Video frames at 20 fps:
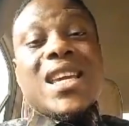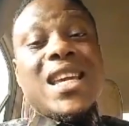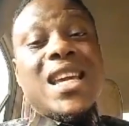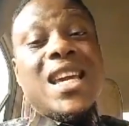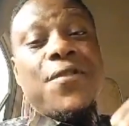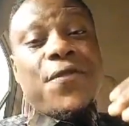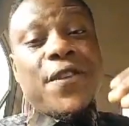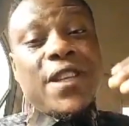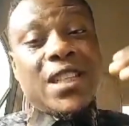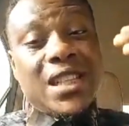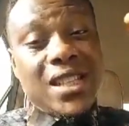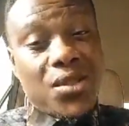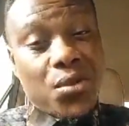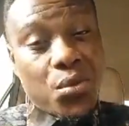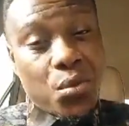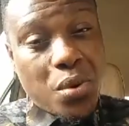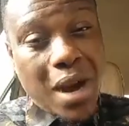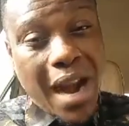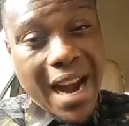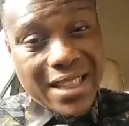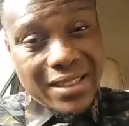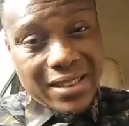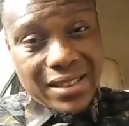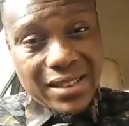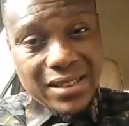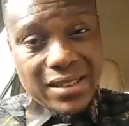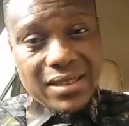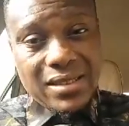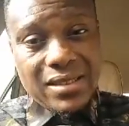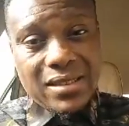it is
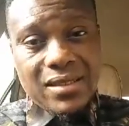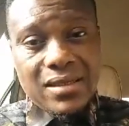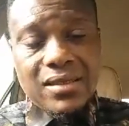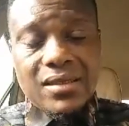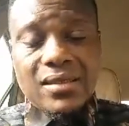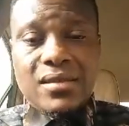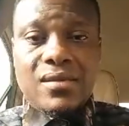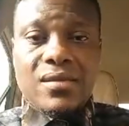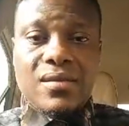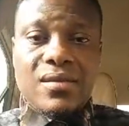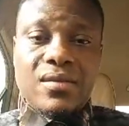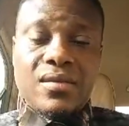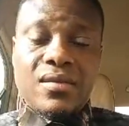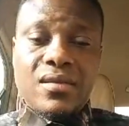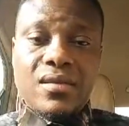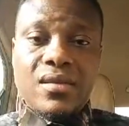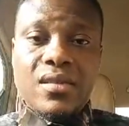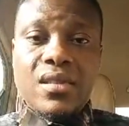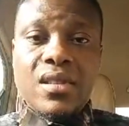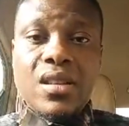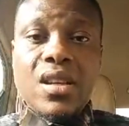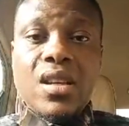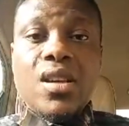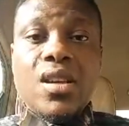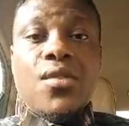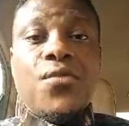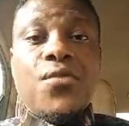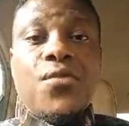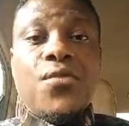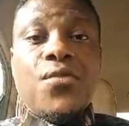right
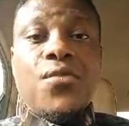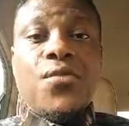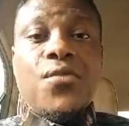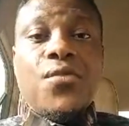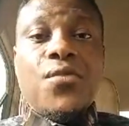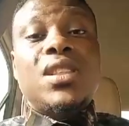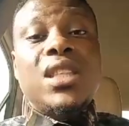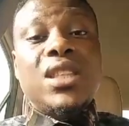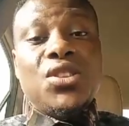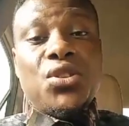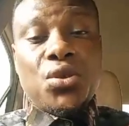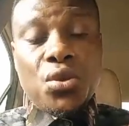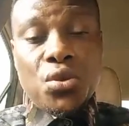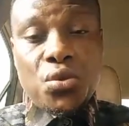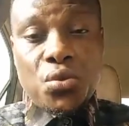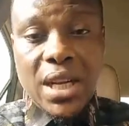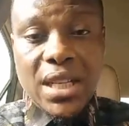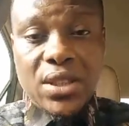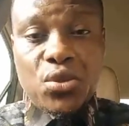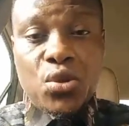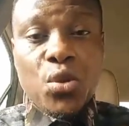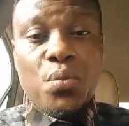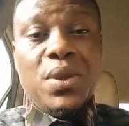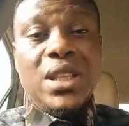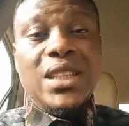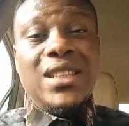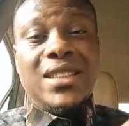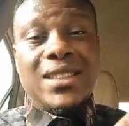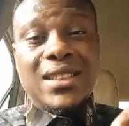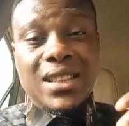for these children to be
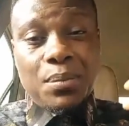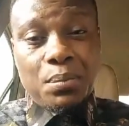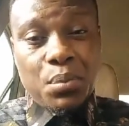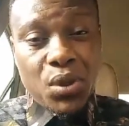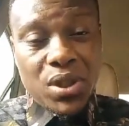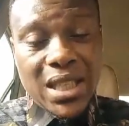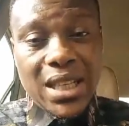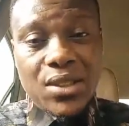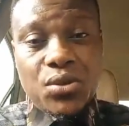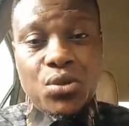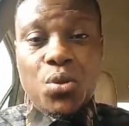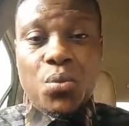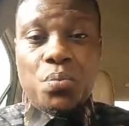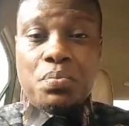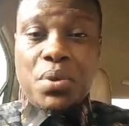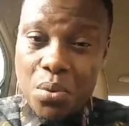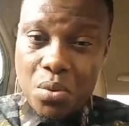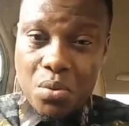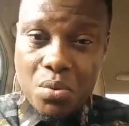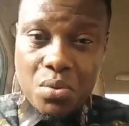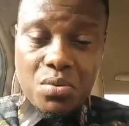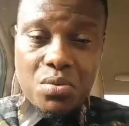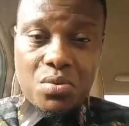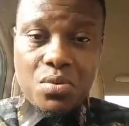distributed to people